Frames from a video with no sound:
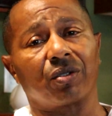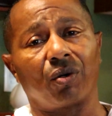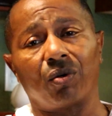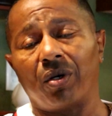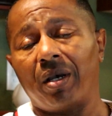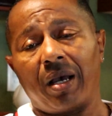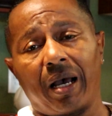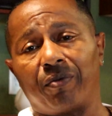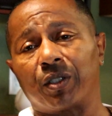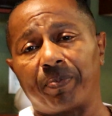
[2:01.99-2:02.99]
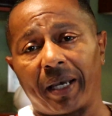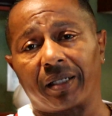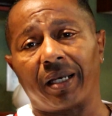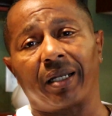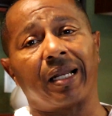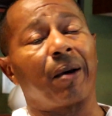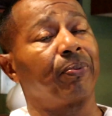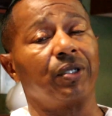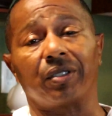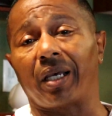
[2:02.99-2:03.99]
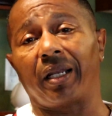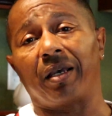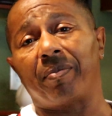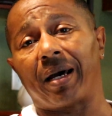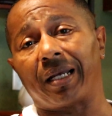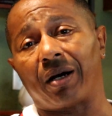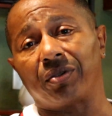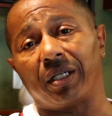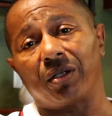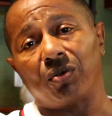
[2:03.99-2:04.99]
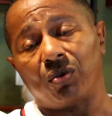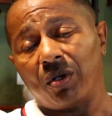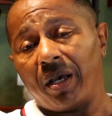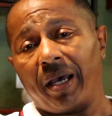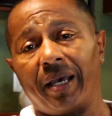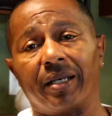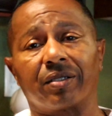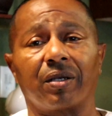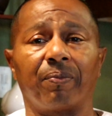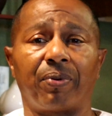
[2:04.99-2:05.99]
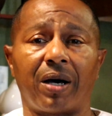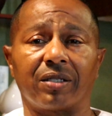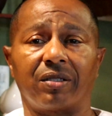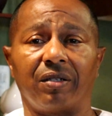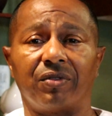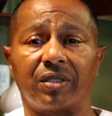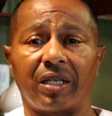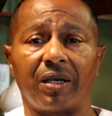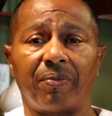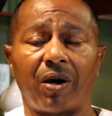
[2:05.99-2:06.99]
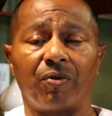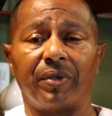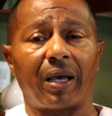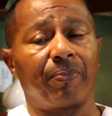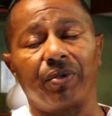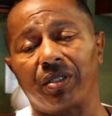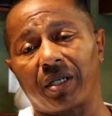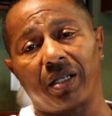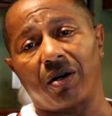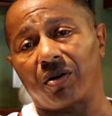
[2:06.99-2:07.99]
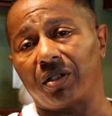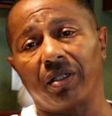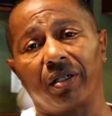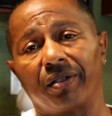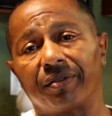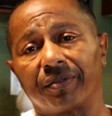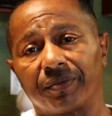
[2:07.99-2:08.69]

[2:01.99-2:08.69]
So I respect that and I appreciate everybody out there who has something positive to say about me. I appreciate all the love.